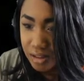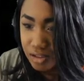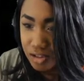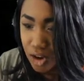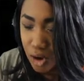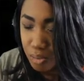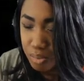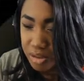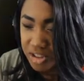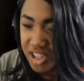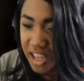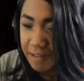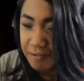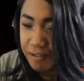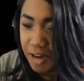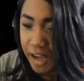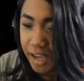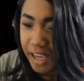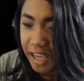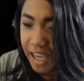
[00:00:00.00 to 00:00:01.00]
Don't put that
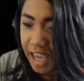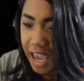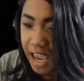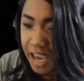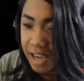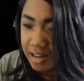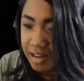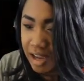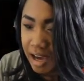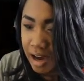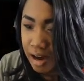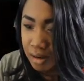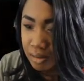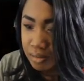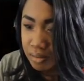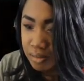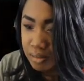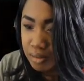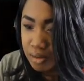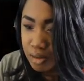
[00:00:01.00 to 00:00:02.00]
fucking hand
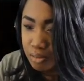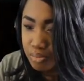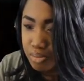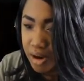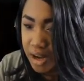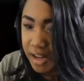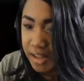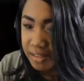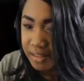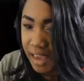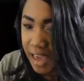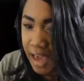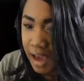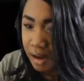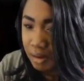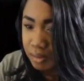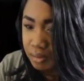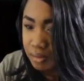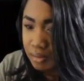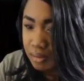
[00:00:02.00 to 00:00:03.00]
down. Put it
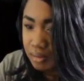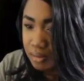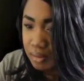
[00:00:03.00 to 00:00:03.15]
down.